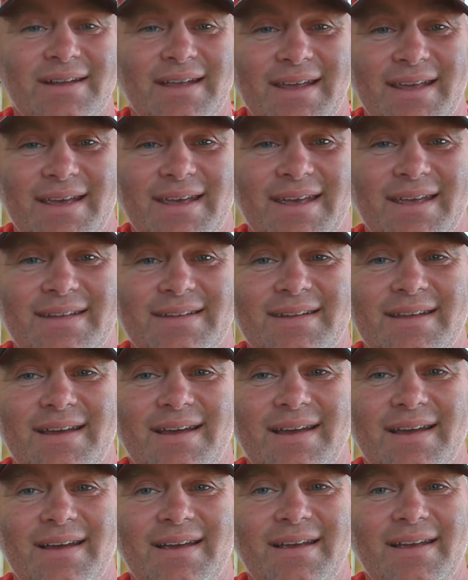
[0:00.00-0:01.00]
And
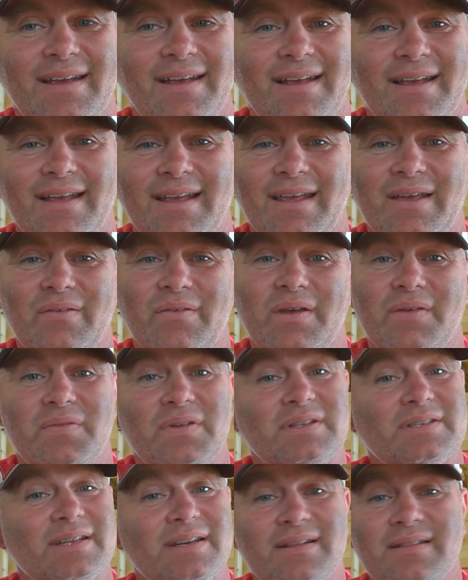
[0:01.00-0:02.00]
if
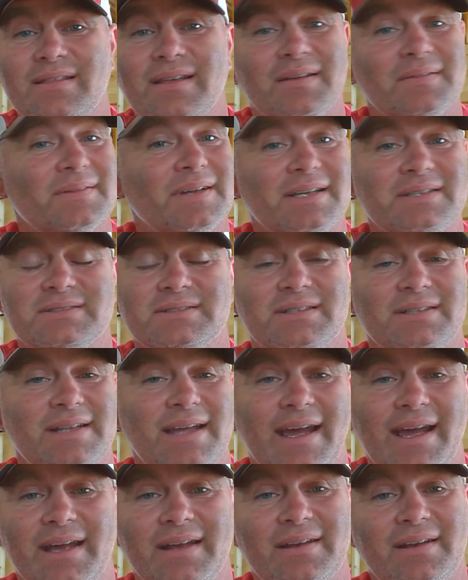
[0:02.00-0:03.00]
it's anything less than
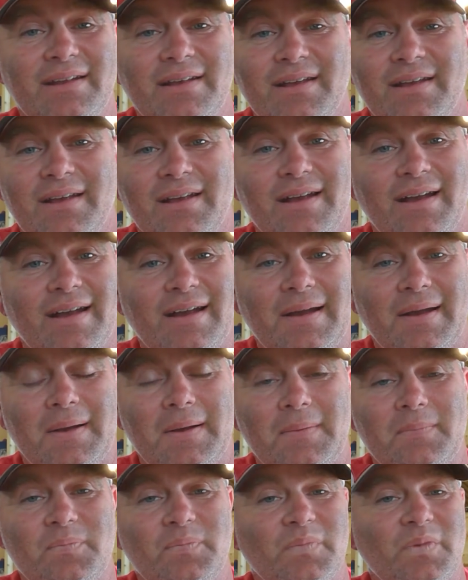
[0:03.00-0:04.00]
that,
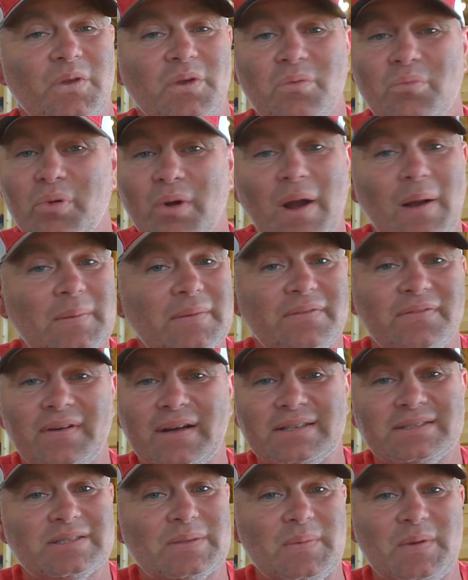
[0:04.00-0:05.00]
you could probably
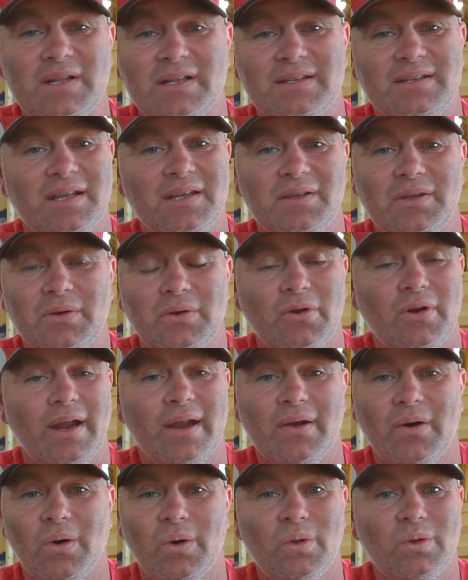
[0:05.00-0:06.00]
find somebody to dig you a
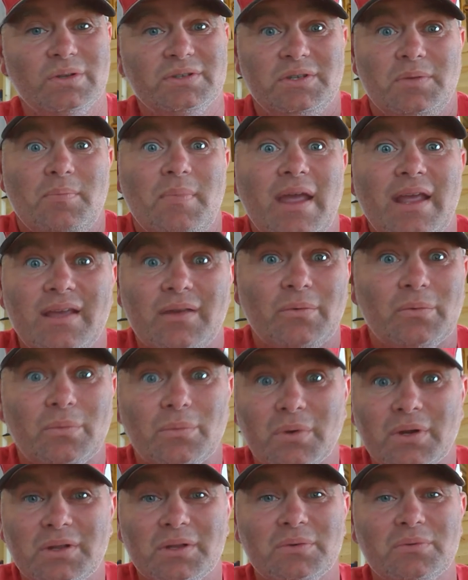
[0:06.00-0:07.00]
great hole, and you may get
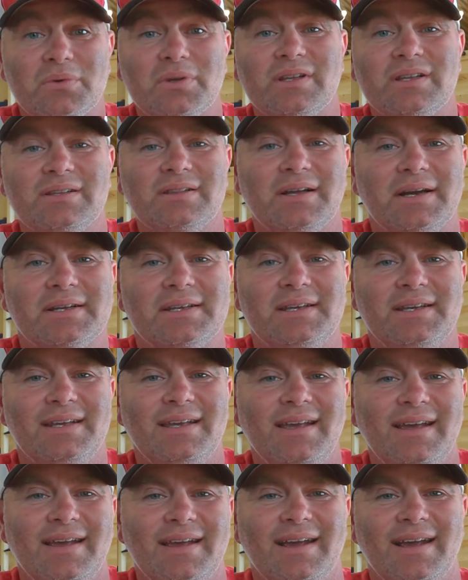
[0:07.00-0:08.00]
really, really
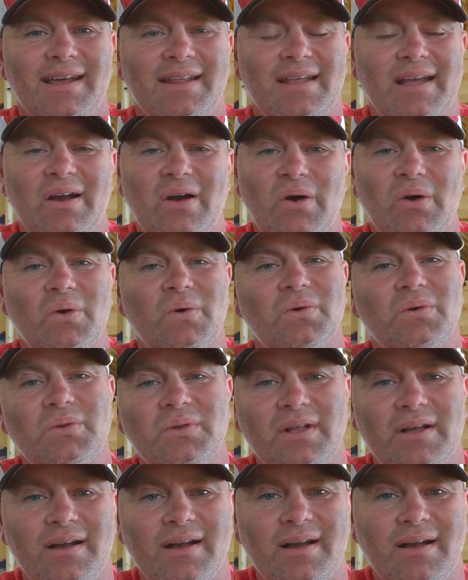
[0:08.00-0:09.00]
lucky, and that
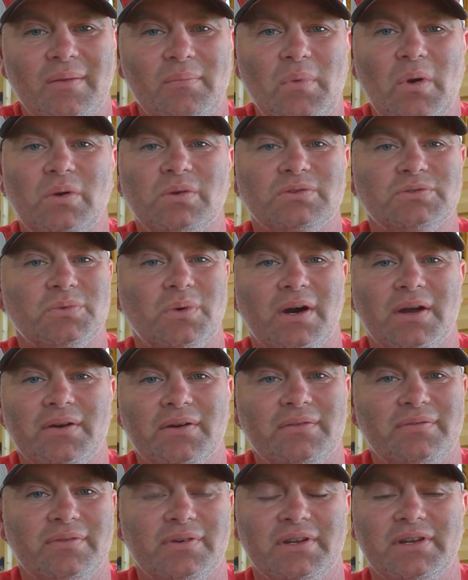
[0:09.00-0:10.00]
hole holds
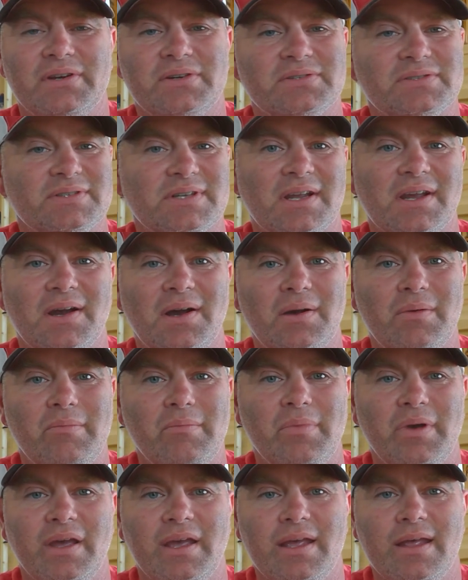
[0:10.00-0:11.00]
water for years to
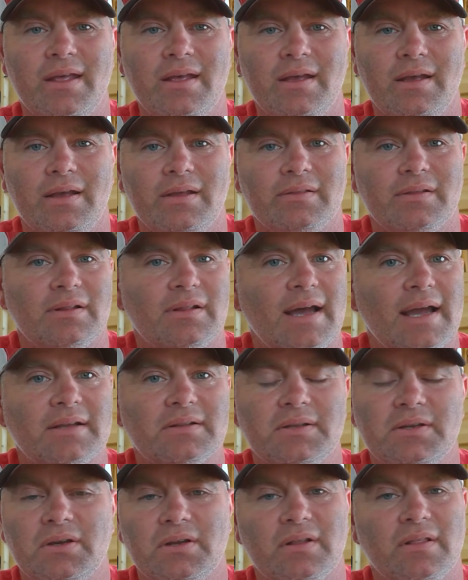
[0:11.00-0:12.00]
come. But the
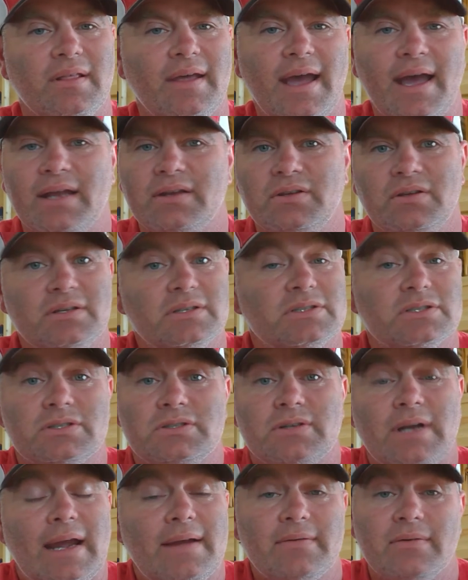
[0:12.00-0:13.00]
likelihood of that, you can just
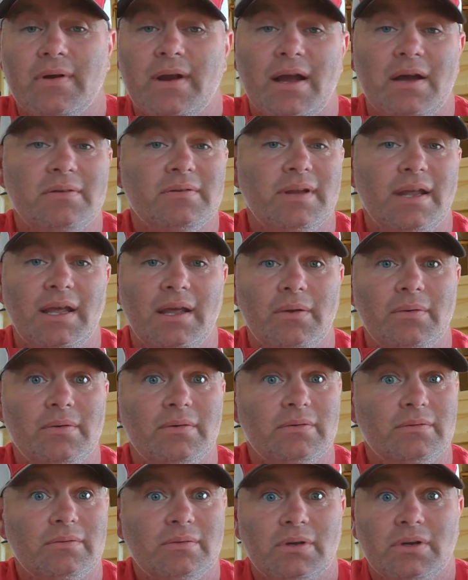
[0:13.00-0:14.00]
drive around
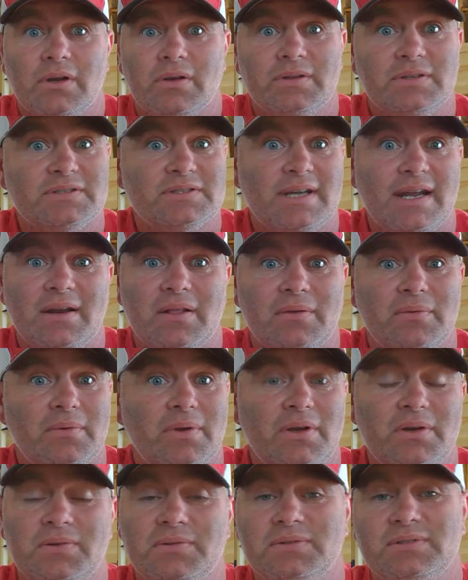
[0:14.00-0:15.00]
and look on the side of the
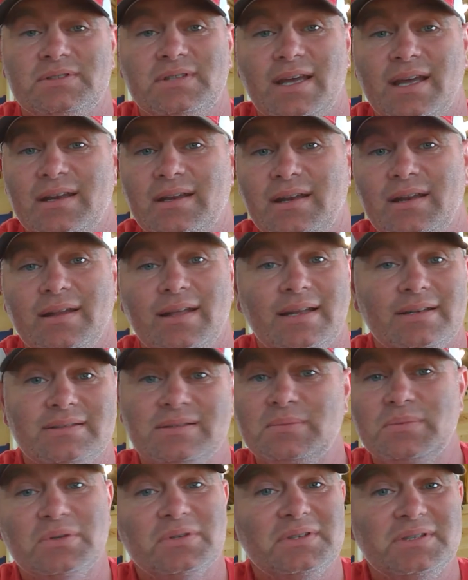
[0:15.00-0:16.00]
roads. That
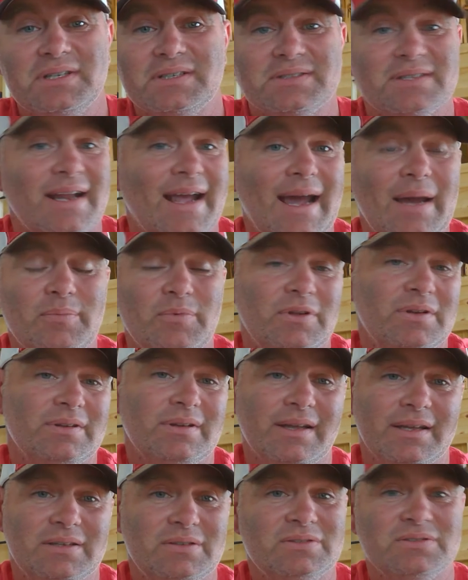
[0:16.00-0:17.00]
typically doesn't happen.
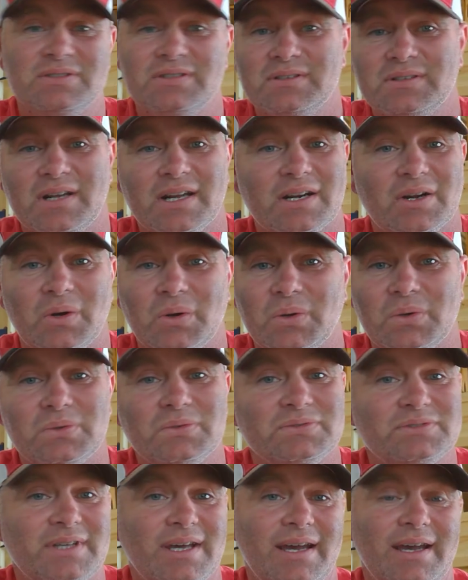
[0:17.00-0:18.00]
Like, you see a lot of
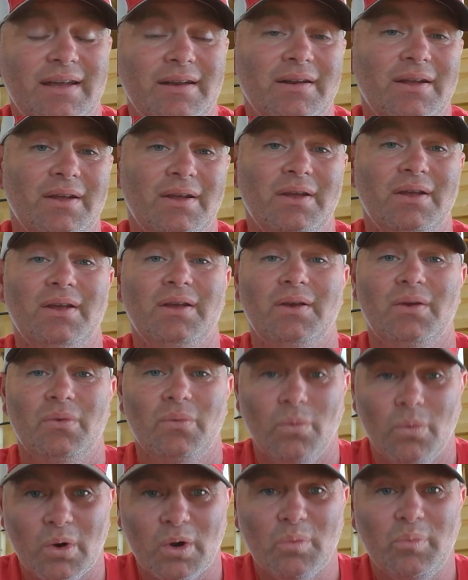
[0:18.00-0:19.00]
holes that
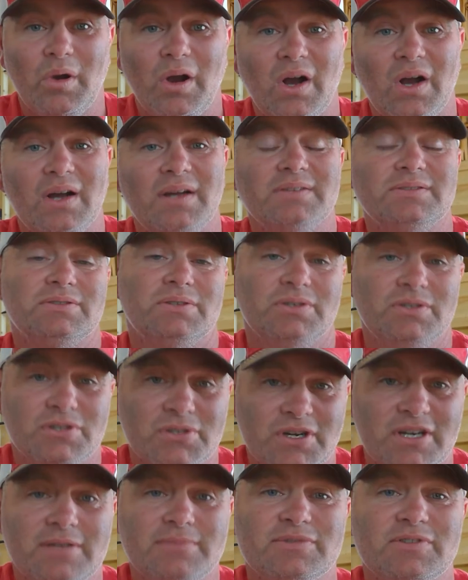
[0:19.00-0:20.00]
were ponds or
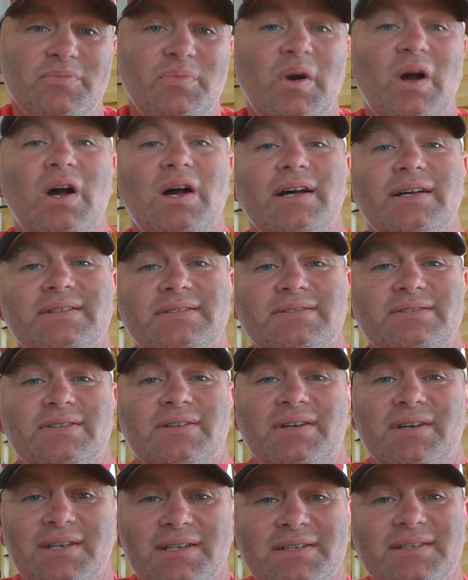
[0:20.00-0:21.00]
dreams of ponds
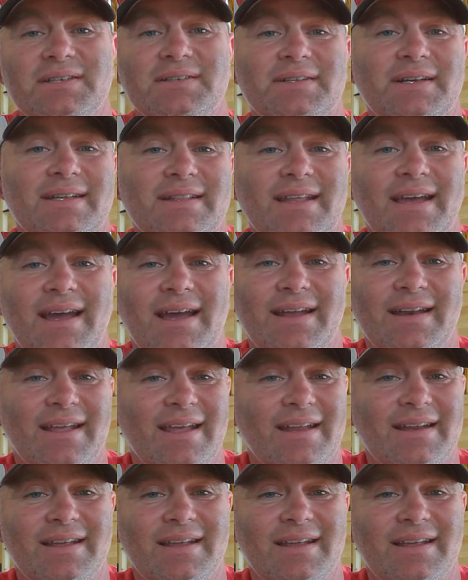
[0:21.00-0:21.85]
or anything like that.